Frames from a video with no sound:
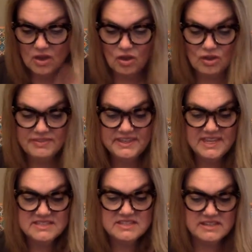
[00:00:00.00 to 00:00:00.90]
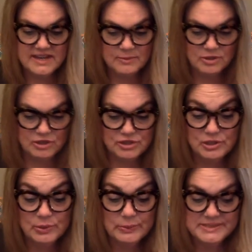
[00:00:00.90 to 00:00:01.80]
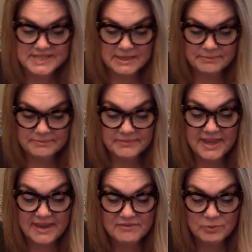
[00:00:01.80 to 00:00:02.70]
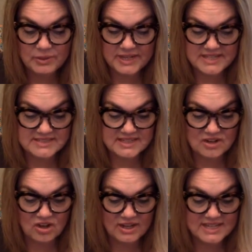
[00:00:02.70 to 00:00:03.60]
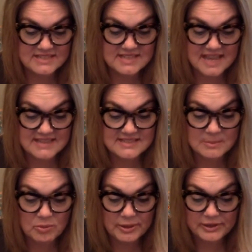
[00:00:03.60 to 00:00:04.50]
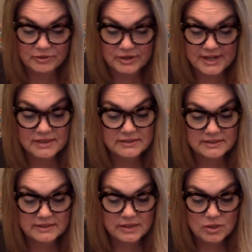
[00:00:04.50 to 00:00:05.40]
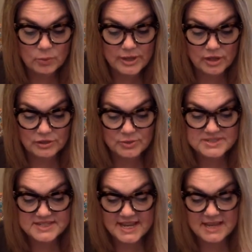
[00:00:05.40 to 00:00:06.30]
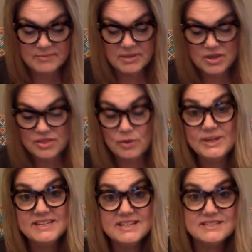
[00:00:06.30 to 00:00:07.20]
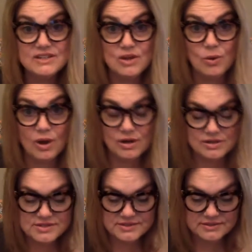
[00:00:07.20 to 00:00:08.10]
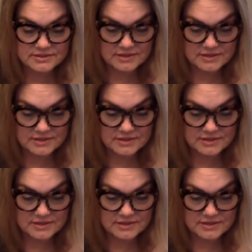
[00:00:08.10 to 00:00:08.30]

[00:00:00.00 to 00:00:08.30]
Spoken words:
All the kids in the neighborhood knew it was him. Everyone had seen August at some point or another. We all know his name, though he doesn't know ours.